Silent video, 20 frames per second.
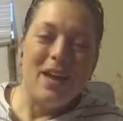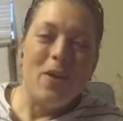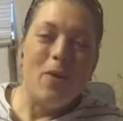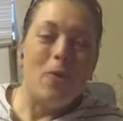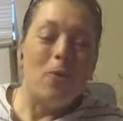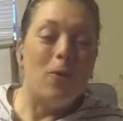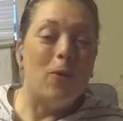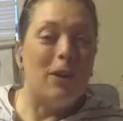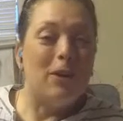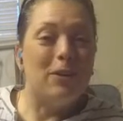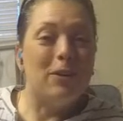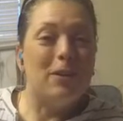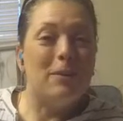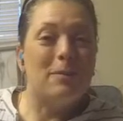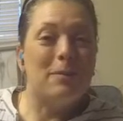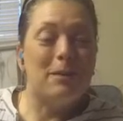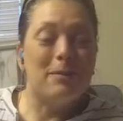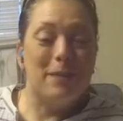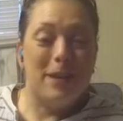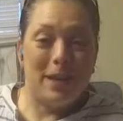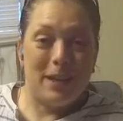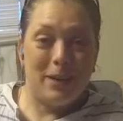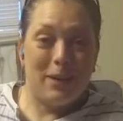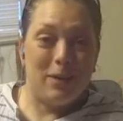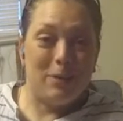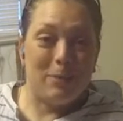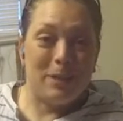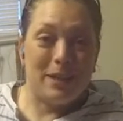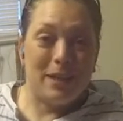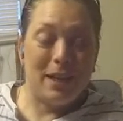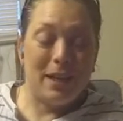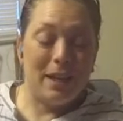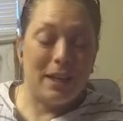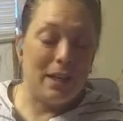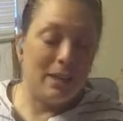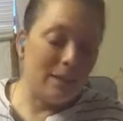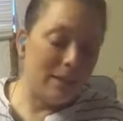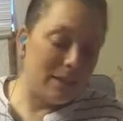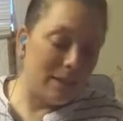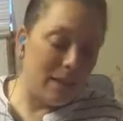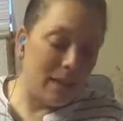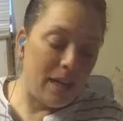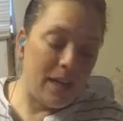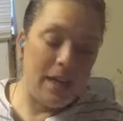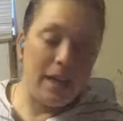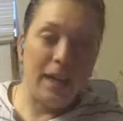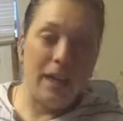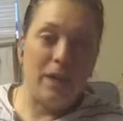welcome to Making Homesteading, and today,